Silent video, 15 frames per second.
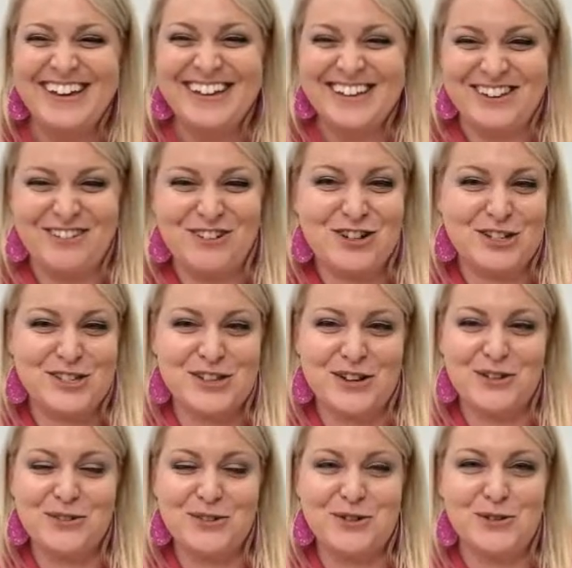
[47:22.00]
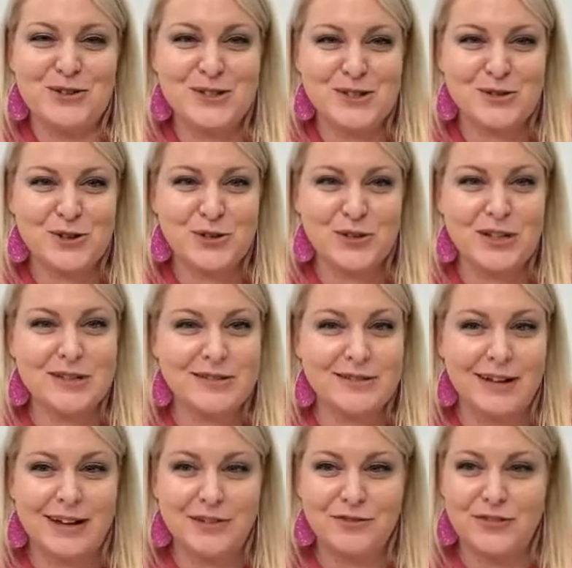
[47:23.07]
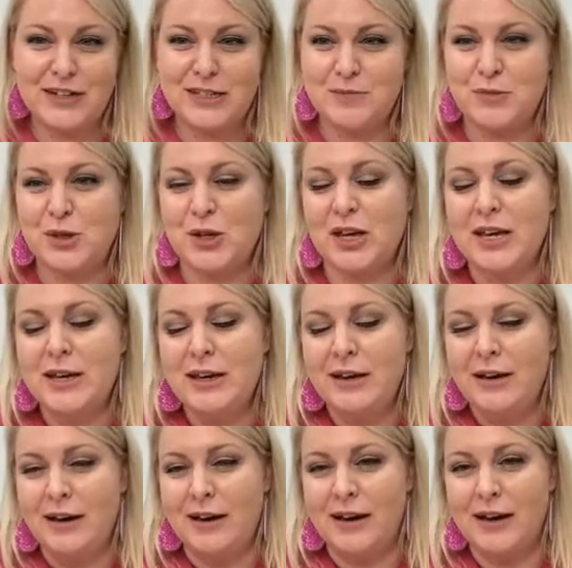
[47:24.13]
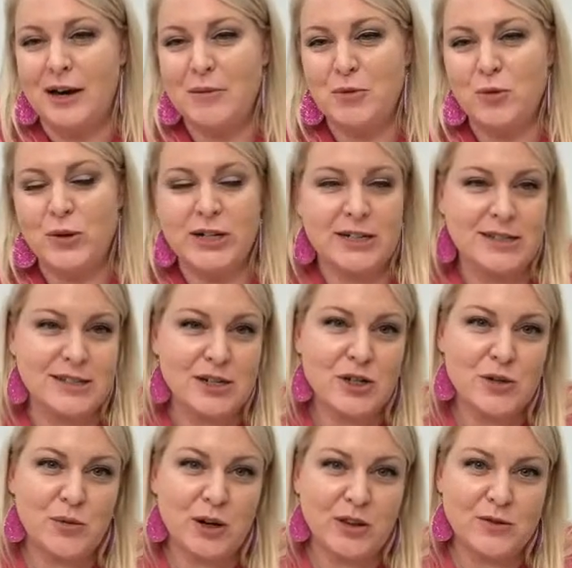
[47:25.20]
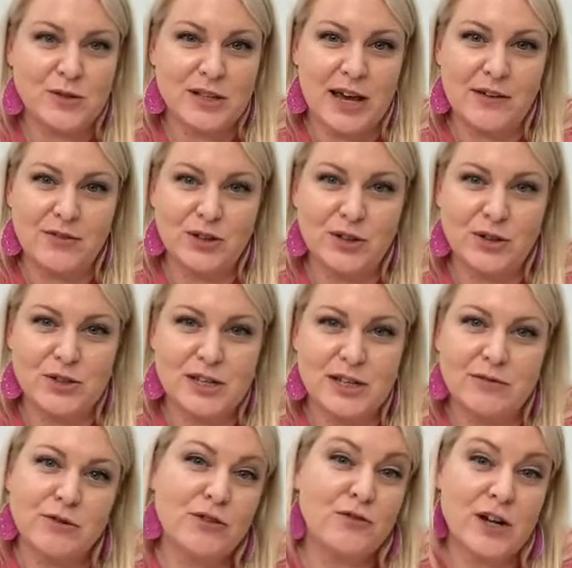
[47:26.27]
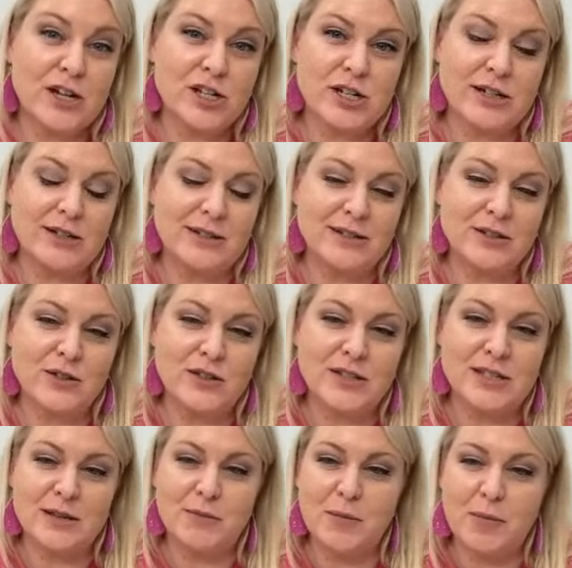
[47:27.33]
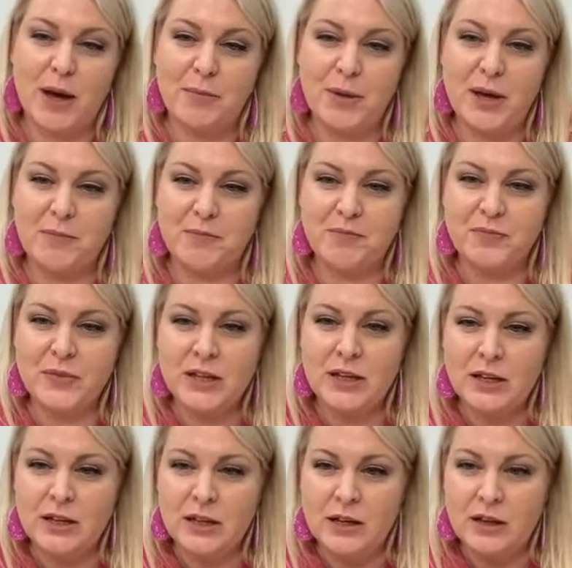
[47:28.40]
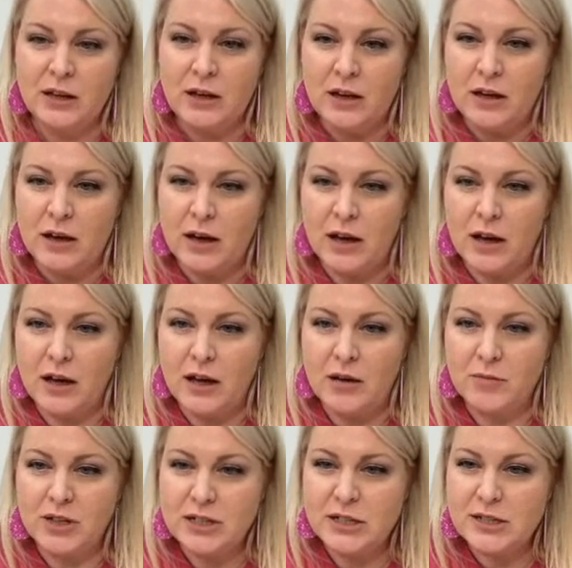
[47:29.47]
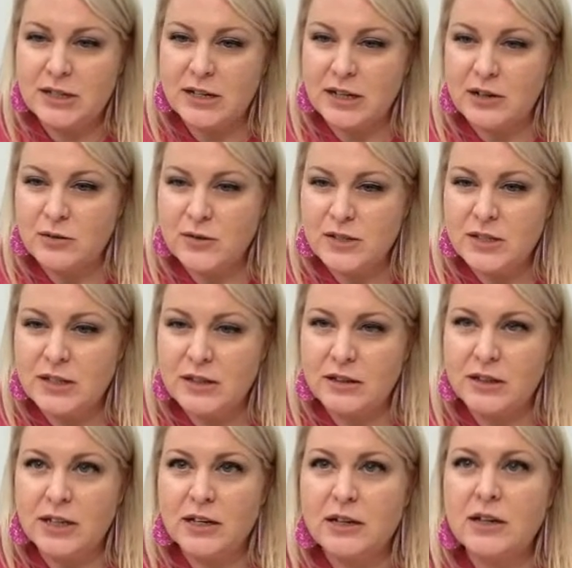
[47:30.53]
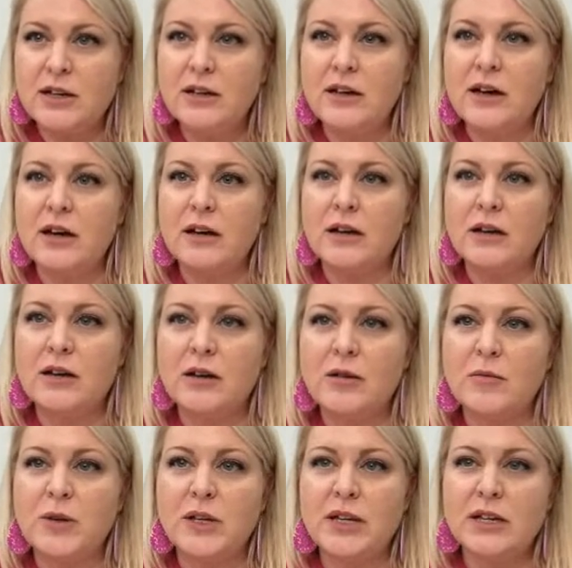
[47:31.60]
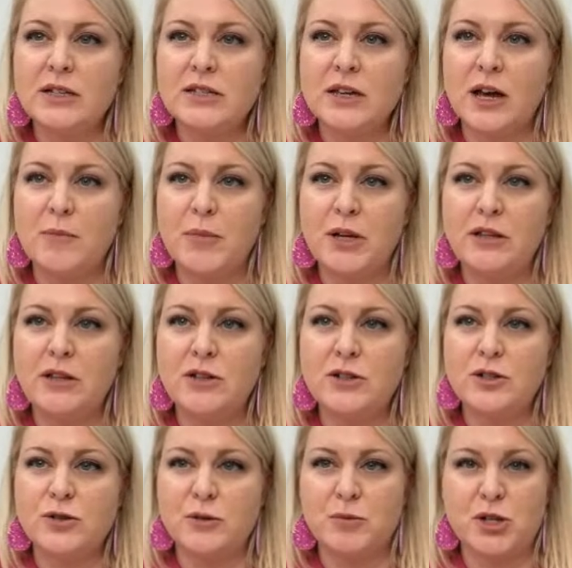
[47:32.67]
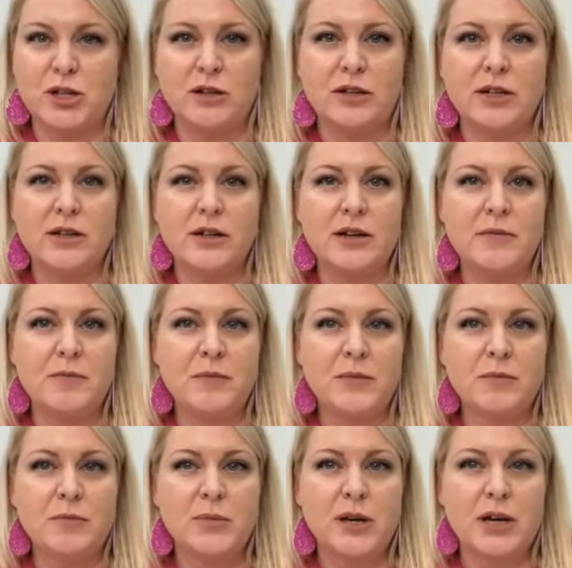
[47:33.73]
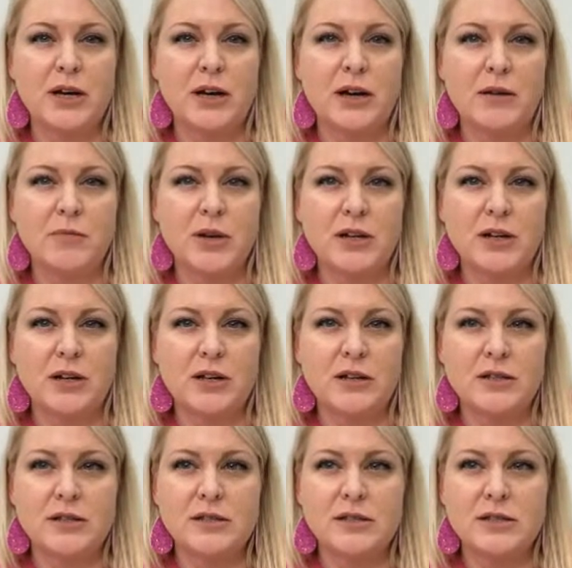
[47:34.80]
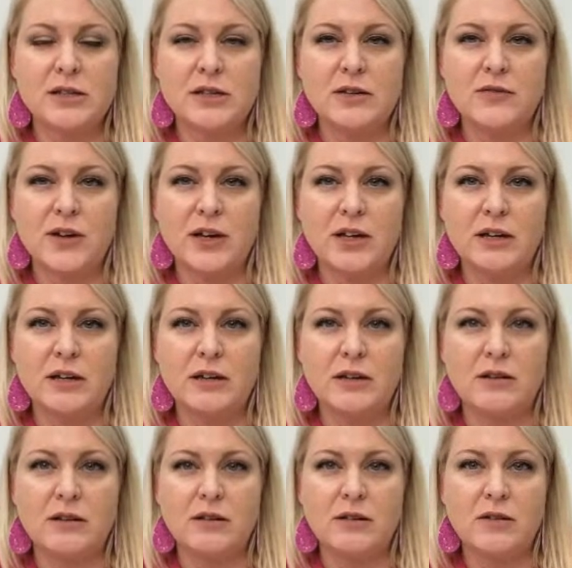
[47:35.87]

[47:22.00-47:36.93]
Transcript: you just go to the Social Easel on Facebook when I send you one of those live alerts and refresh it until you see me pop up. Linda said, I don't see the link. It's up in the description, Linda, but I'm gonna see if I can.